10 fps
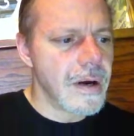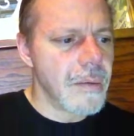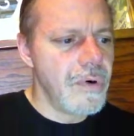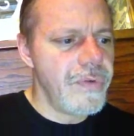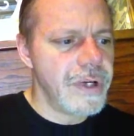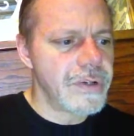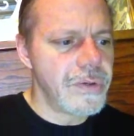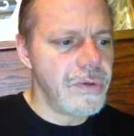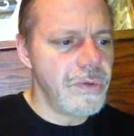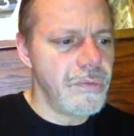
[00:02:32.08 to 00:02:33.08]
Moving
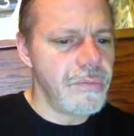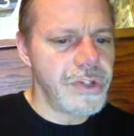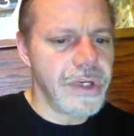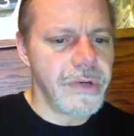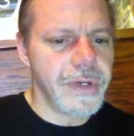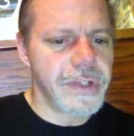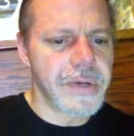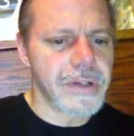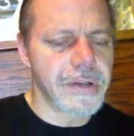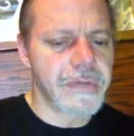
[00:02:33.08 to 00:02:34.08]
into machinery and
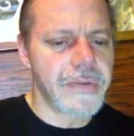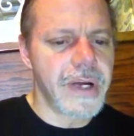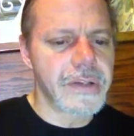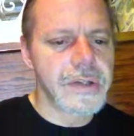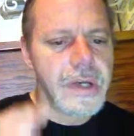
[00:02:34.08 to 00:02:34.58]
special effects,